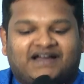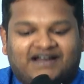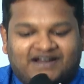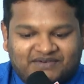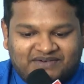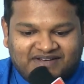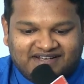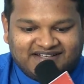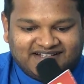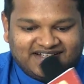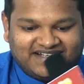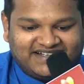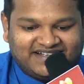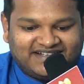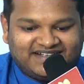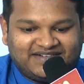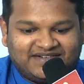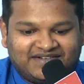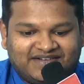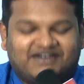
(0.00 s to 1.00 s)
Okay,
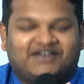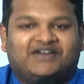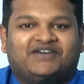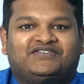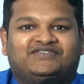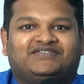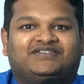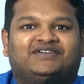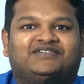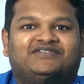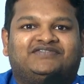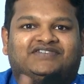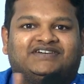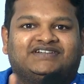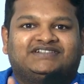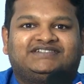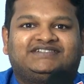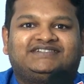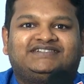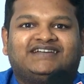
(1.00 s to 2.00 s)

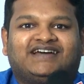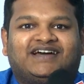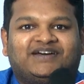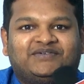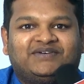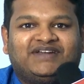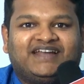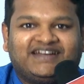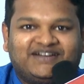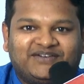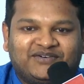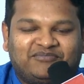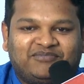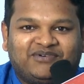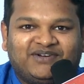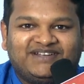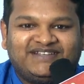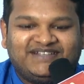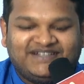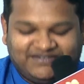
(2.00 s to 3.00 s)
first I would like to
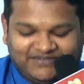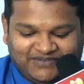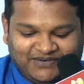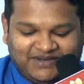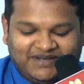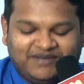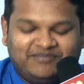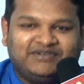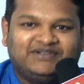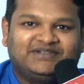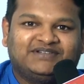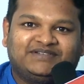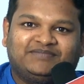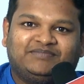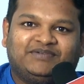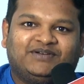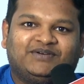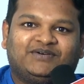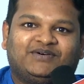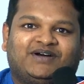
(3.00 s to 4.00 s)
apologize for keeping this
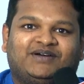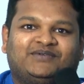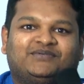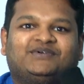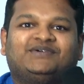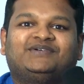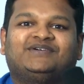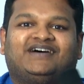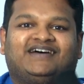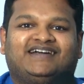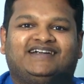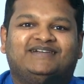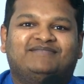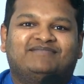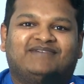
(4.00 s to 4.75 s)
pillow. I want to hide